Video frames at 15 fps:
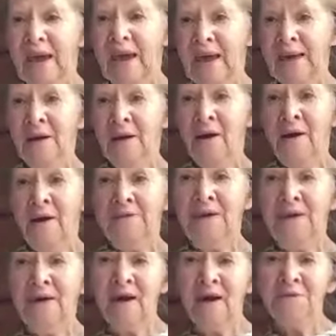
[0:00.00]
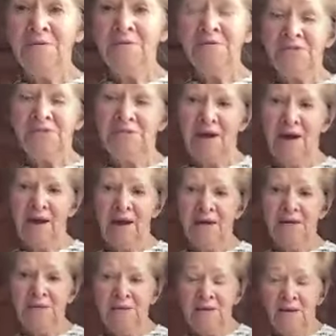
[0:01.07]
And on the other side,